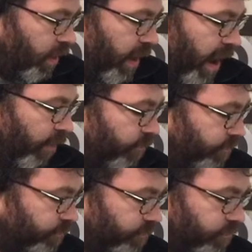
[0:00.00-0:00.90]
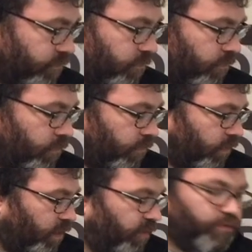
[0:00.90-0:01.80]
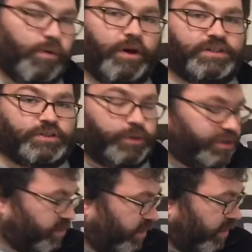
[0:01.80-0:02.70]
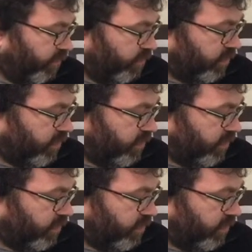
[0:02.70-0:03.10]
Now, if you want to switch to the different